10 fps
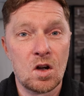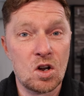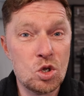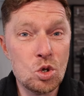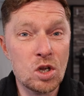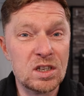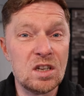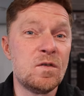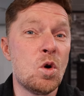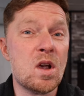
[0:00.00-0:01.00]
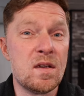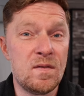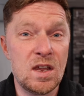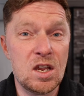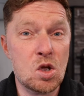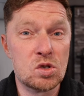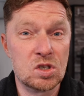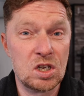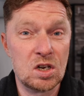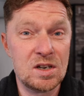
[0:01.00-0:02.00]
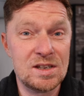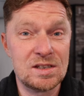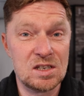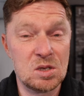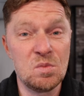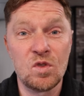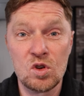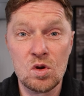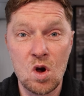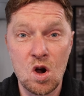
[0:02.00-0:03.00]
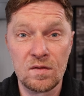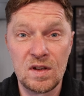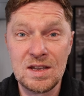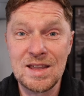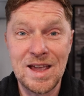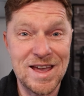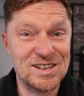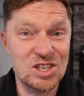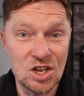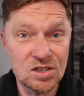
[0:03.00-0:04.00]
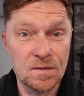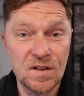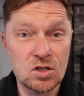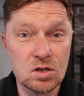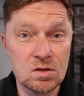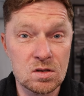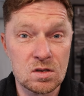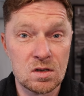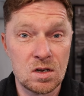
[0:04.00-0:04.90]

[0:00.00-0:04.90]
Are you looking for a video security system for your RV that has tons of features?